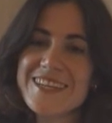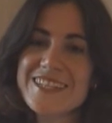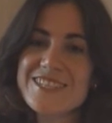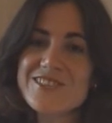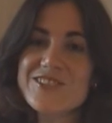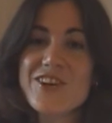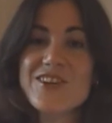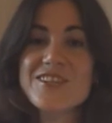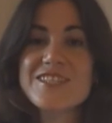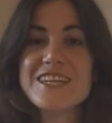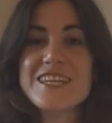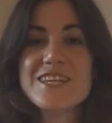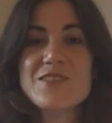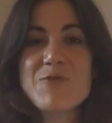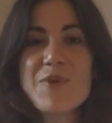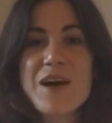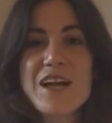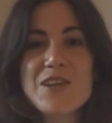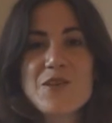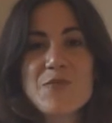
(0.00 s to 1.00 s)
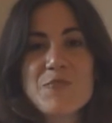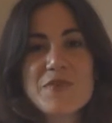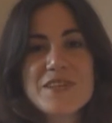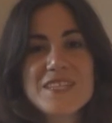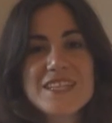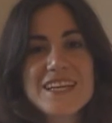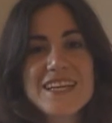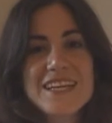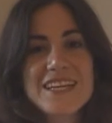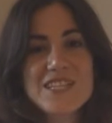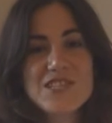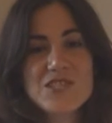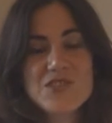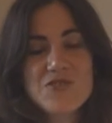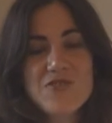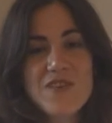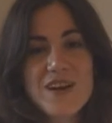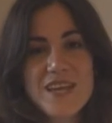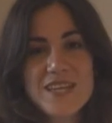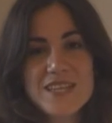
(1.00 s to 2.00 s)
Don't eat while you're particularly
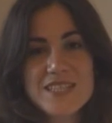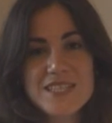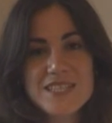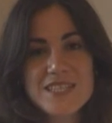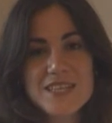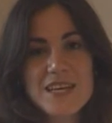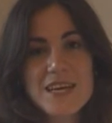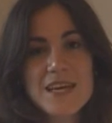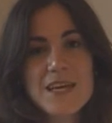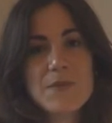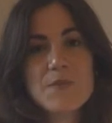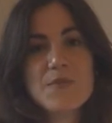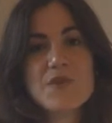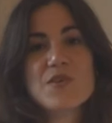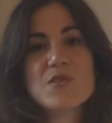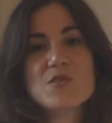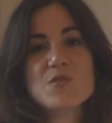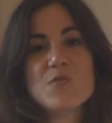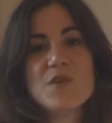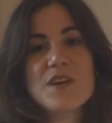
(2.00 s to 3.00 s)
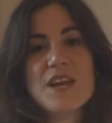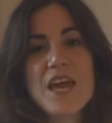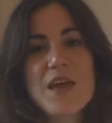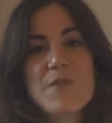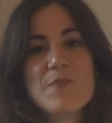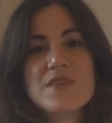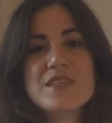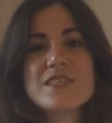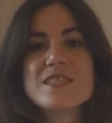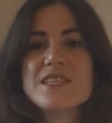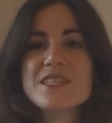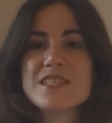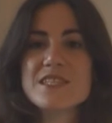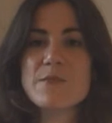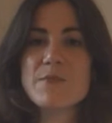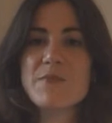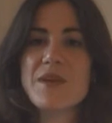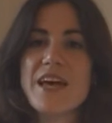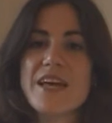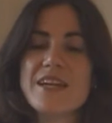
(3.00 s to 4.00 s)
stressed, because what happens is the
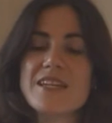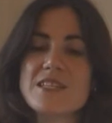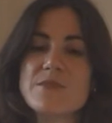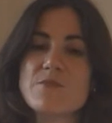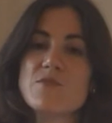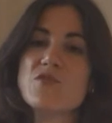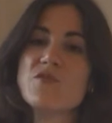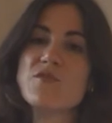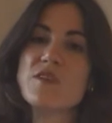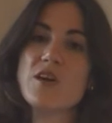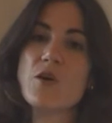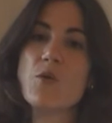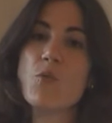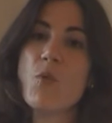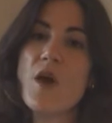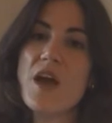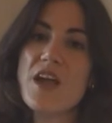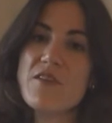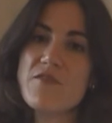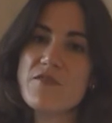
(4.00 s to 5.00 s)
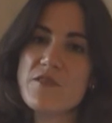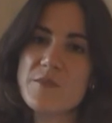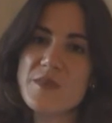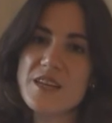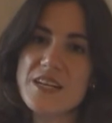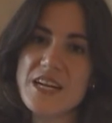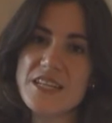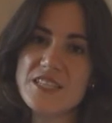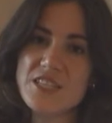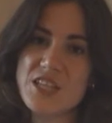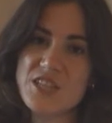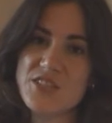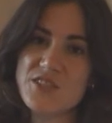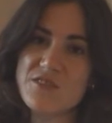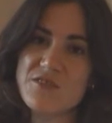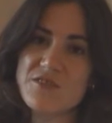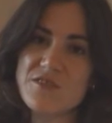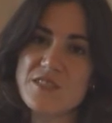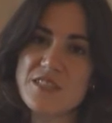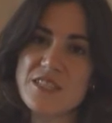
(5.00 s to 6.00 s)
blood is moving away from the
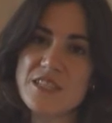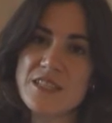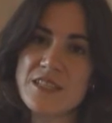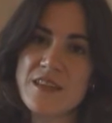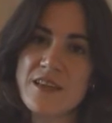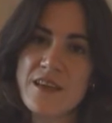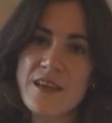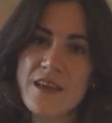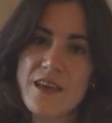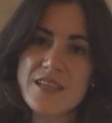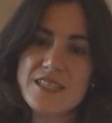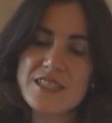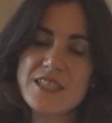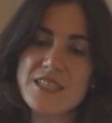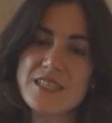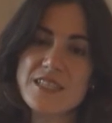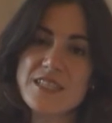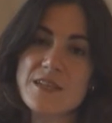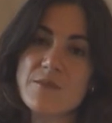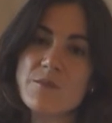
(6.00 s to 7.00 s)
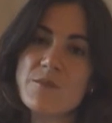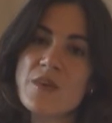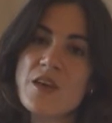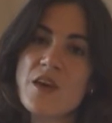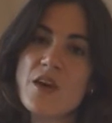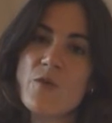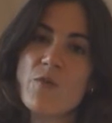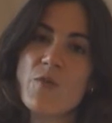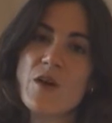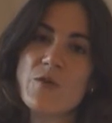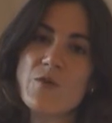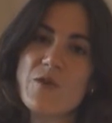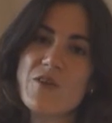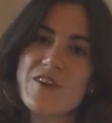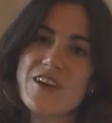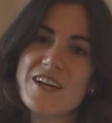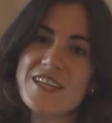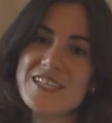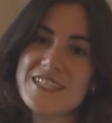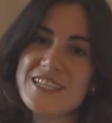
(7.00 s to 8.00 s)
digestive system when we're
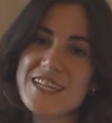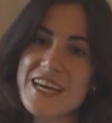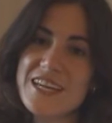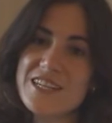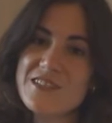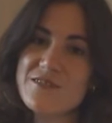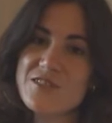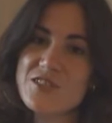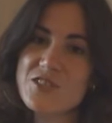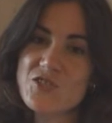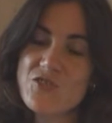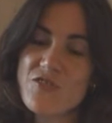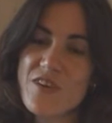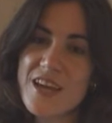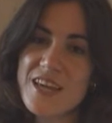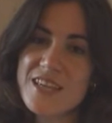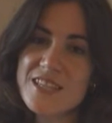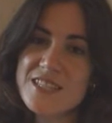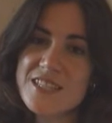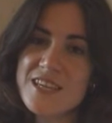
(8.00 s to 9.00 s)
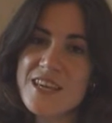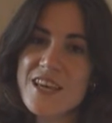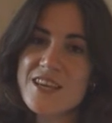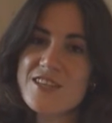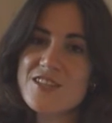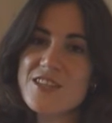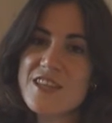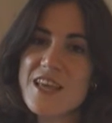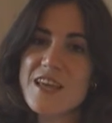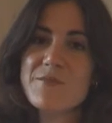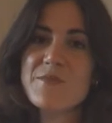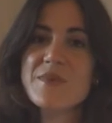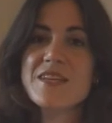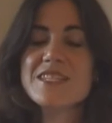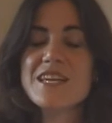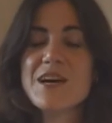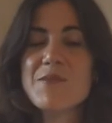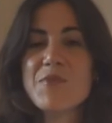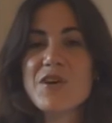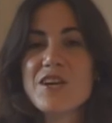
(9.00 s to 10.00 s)
in a state of stress, so that
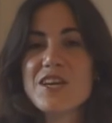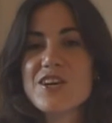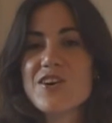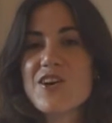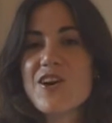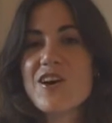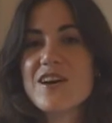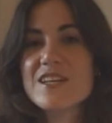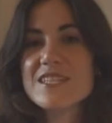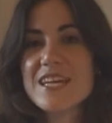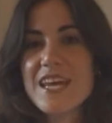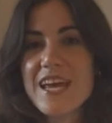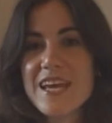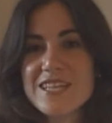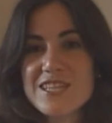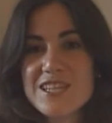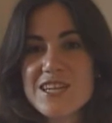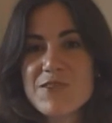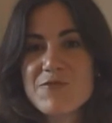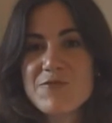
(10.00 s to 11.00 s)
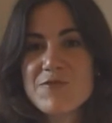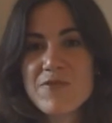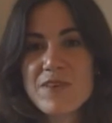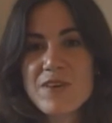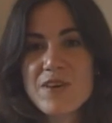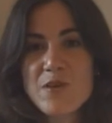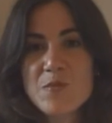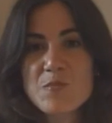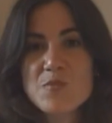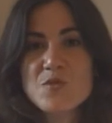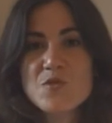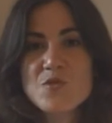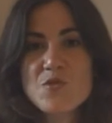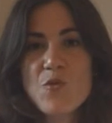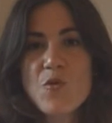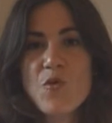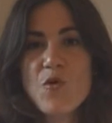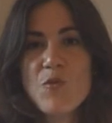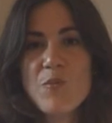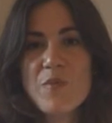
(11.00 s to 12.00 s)
means our body can't actually
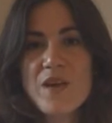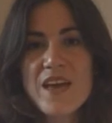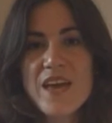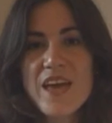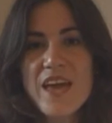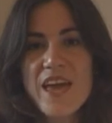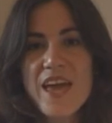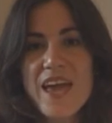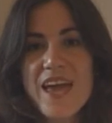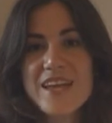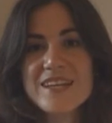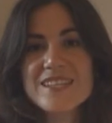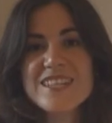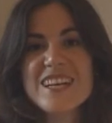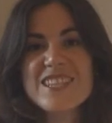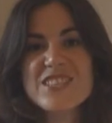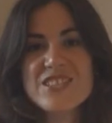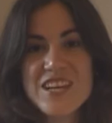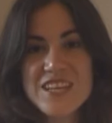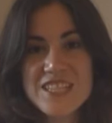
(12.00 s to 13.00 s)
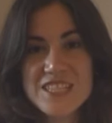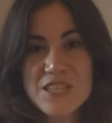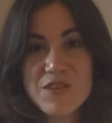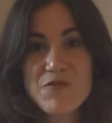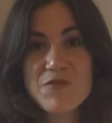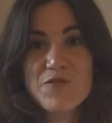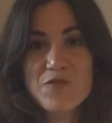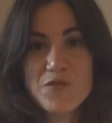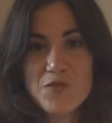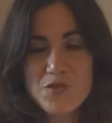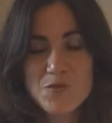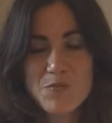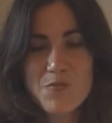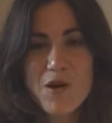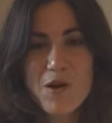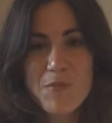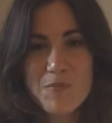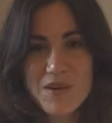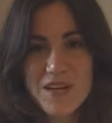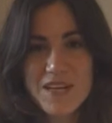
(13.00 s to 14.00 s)
absorb and digest the food
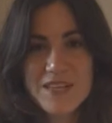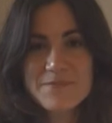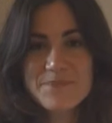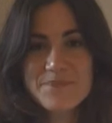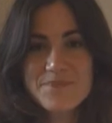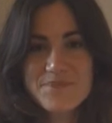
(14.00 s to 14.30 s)
properly.